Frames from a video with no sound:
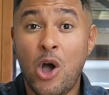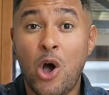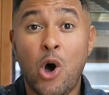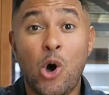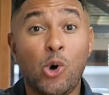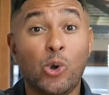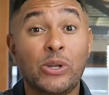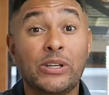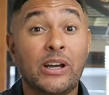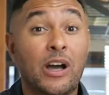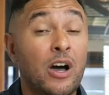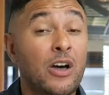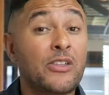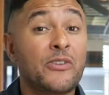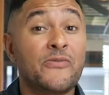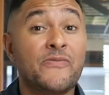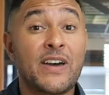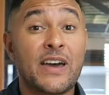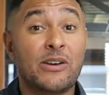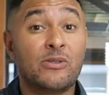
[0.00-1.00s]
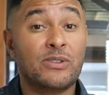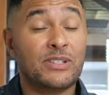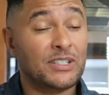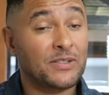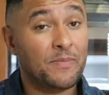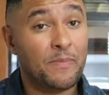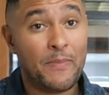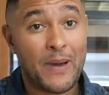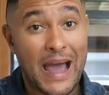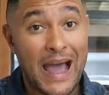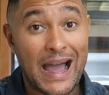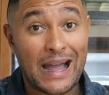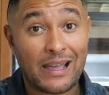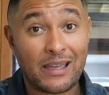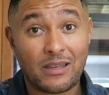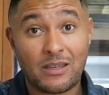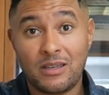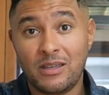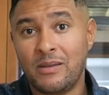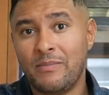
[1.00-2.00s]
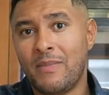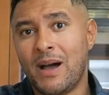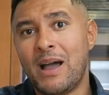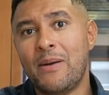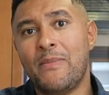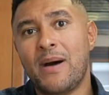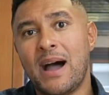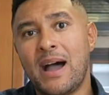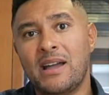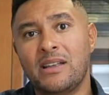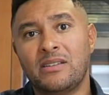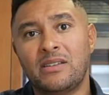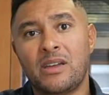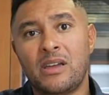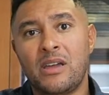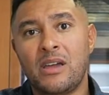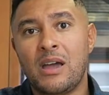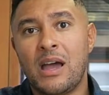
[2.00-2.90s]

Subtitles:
holding other veterans back, in my mind.